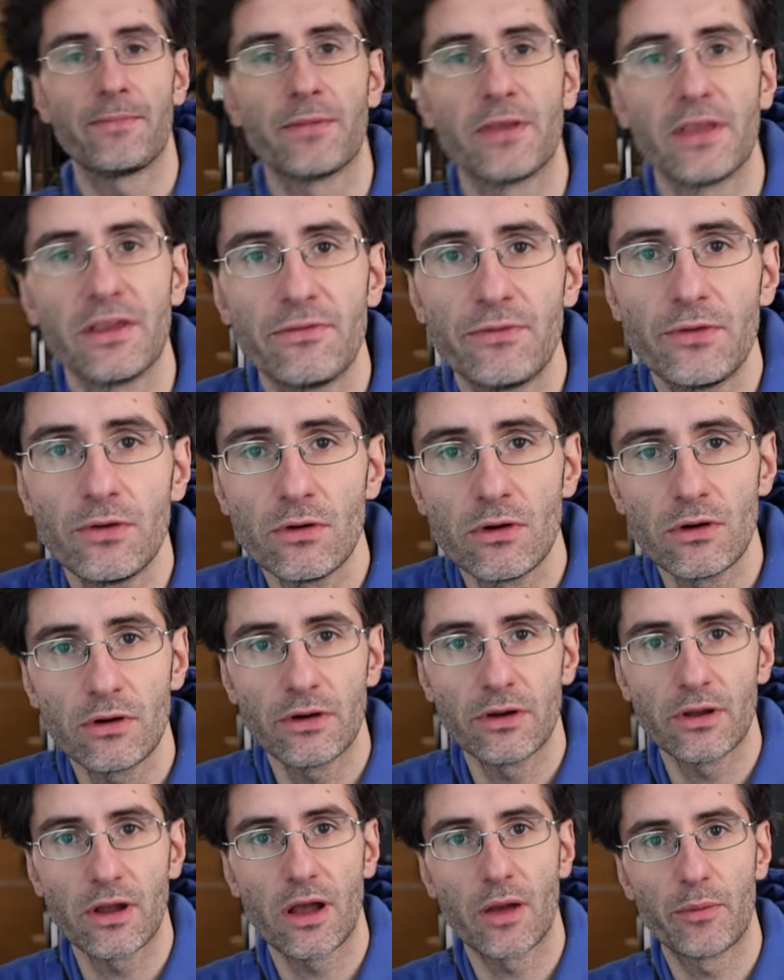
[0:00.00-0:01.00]
if you
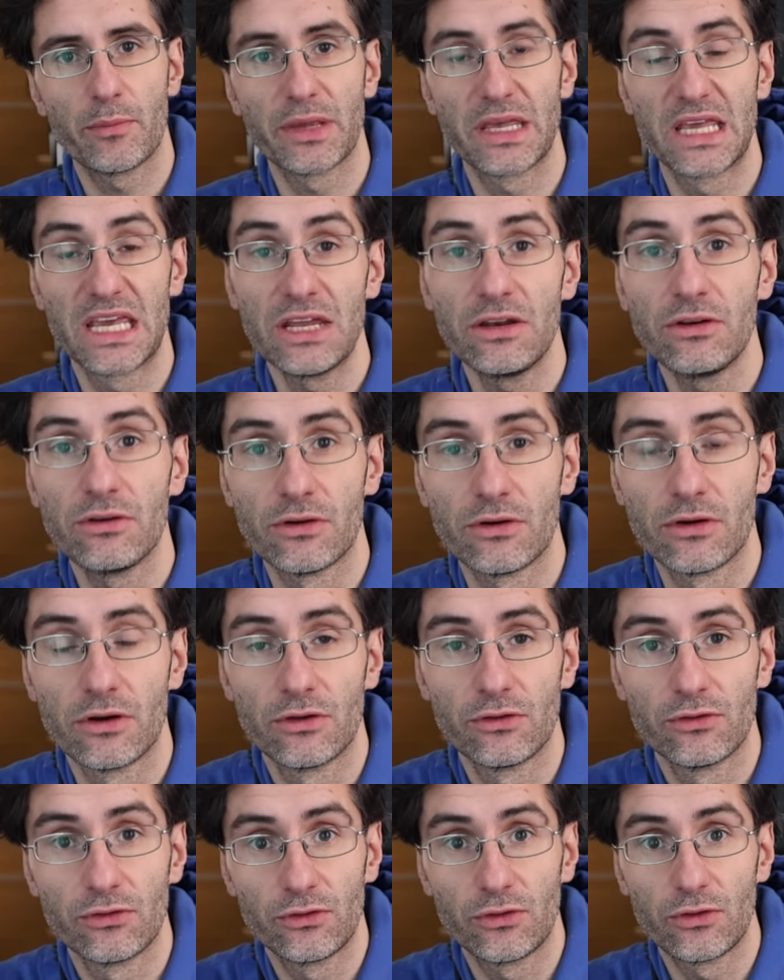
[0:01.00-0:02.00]
are a beginner
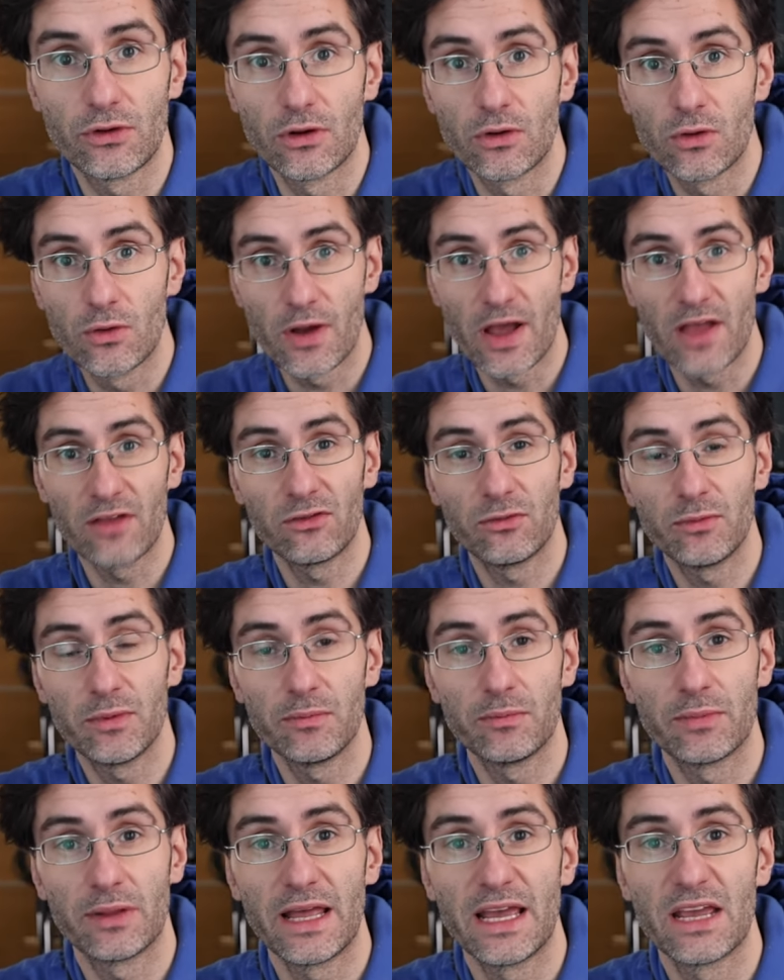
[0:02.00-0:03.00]
student who has
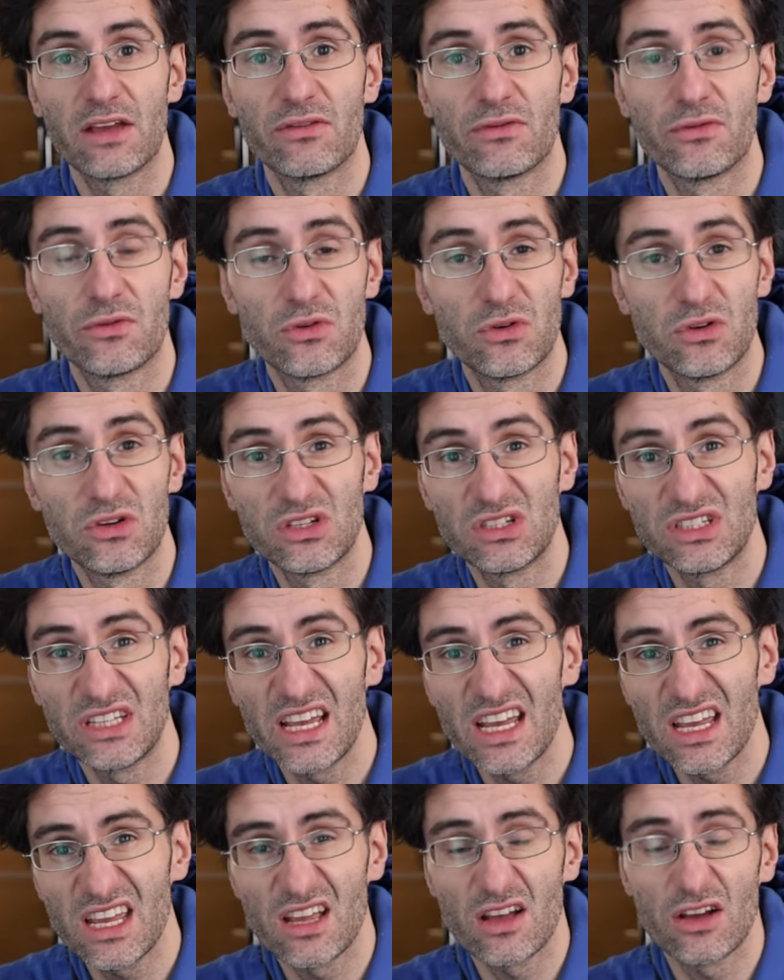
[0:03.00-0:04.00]
been playing for,
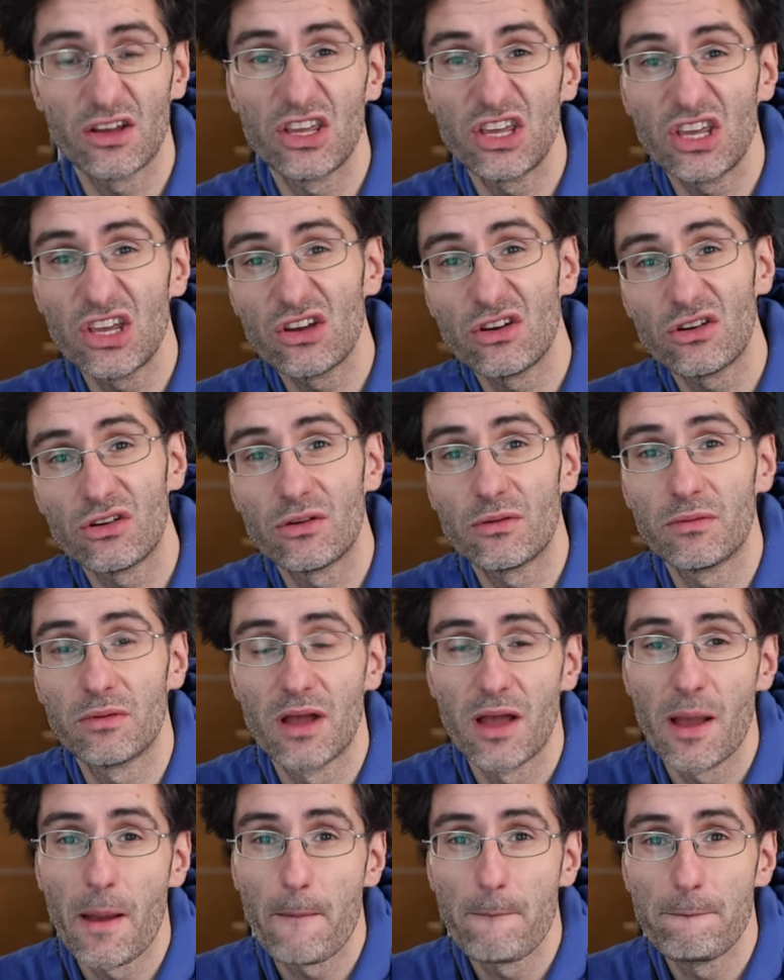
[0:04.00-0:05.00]
say, a year,
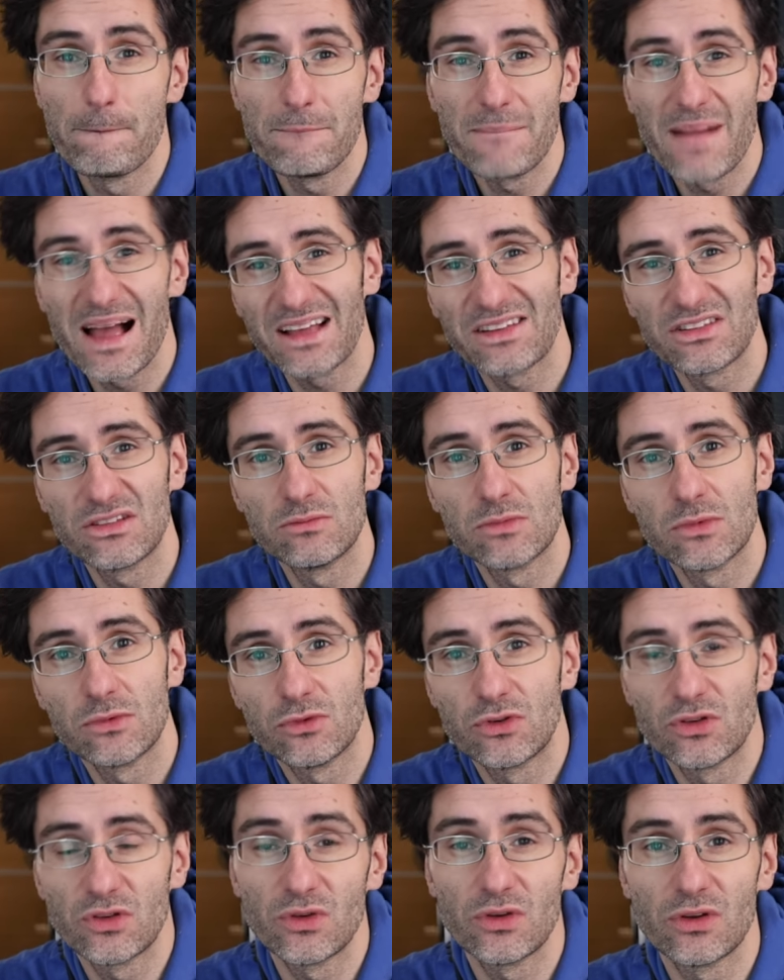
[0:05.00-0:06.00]

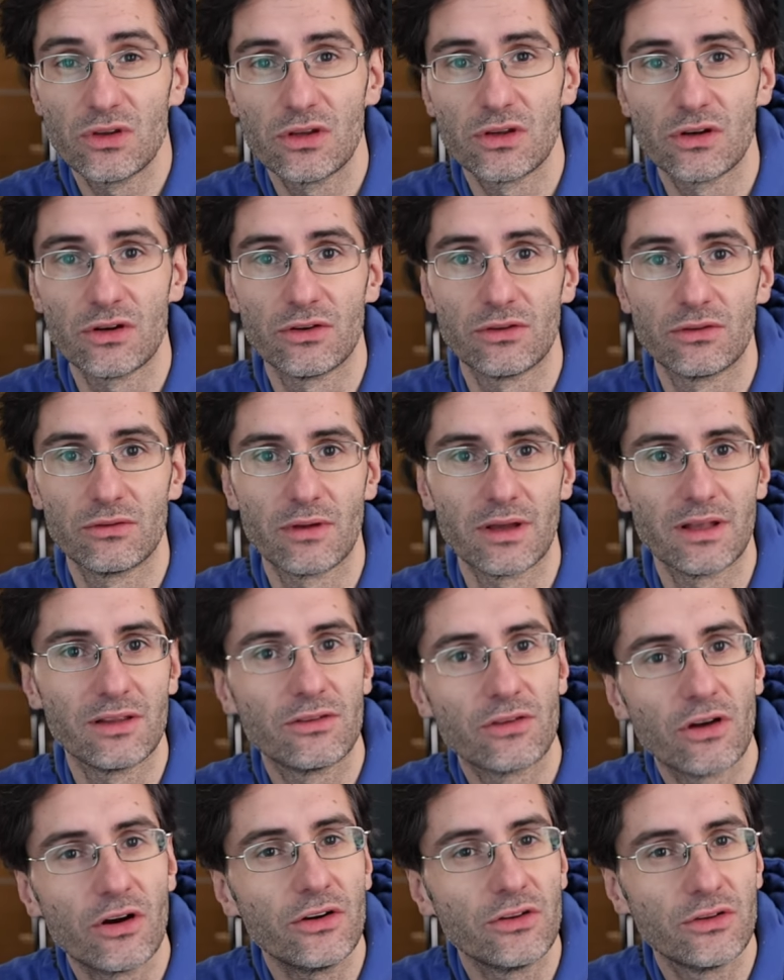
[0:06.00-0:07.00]
maximum 2 years,
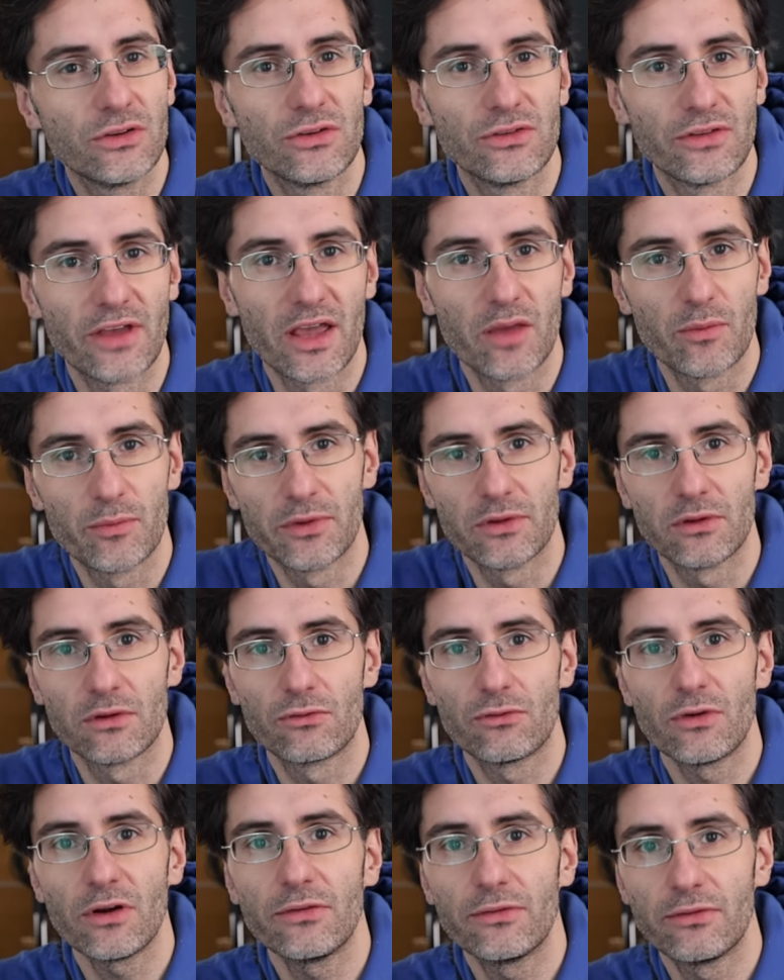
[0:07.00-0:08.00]
it's hard to say,
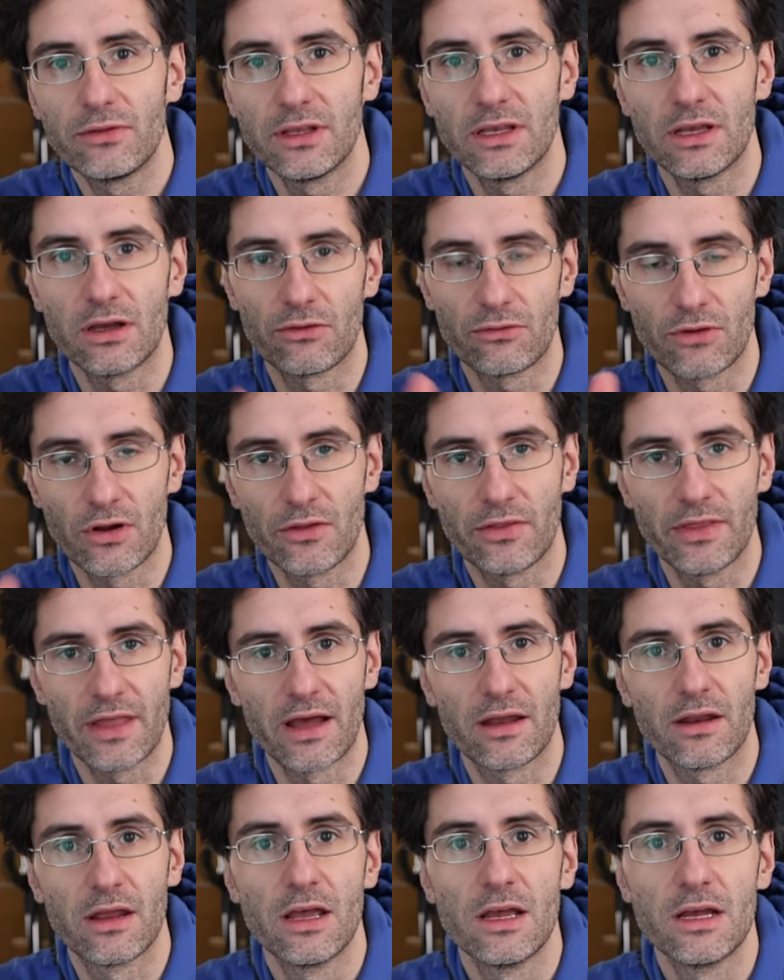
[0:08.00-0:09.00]
but roughly around
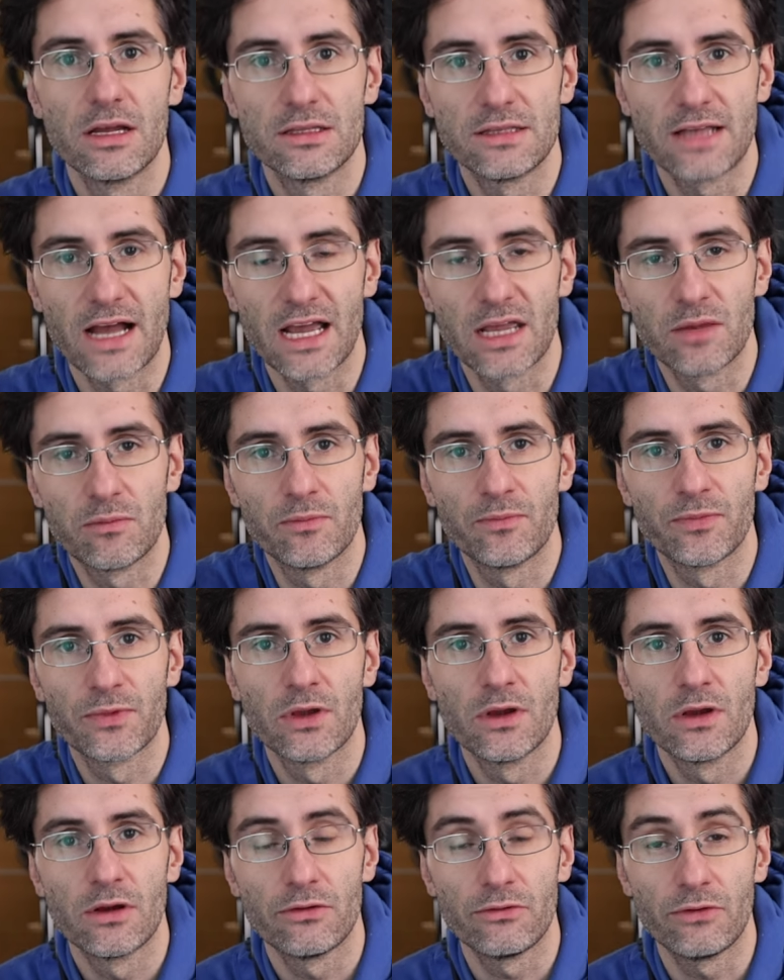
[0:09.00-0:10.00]
that time
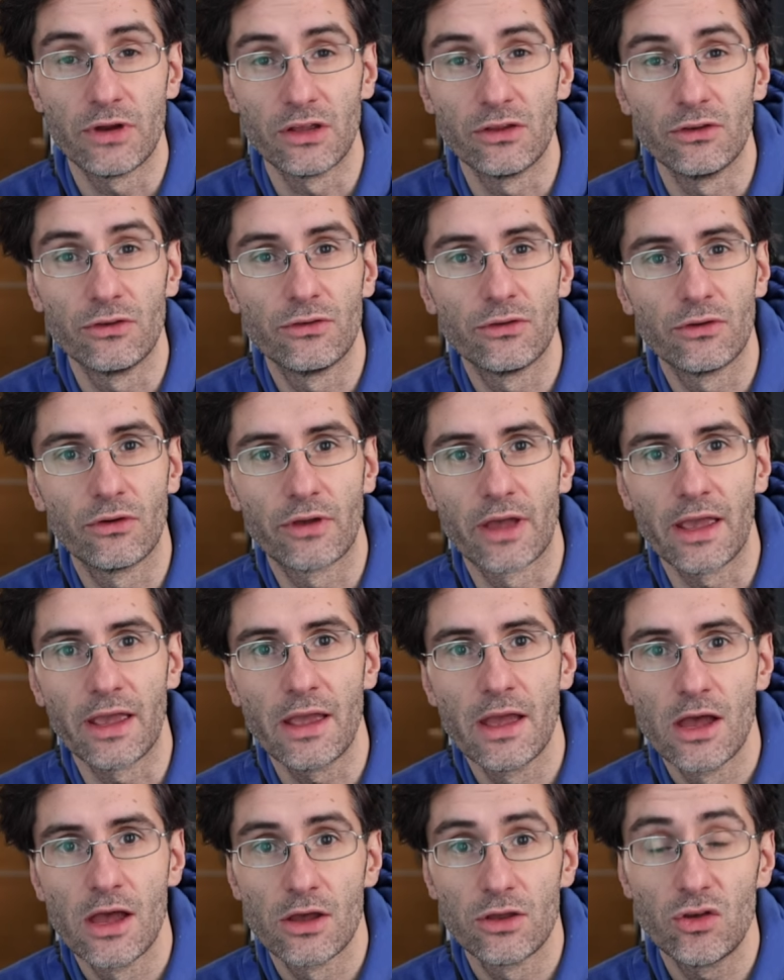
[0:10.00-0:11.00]
range, okay?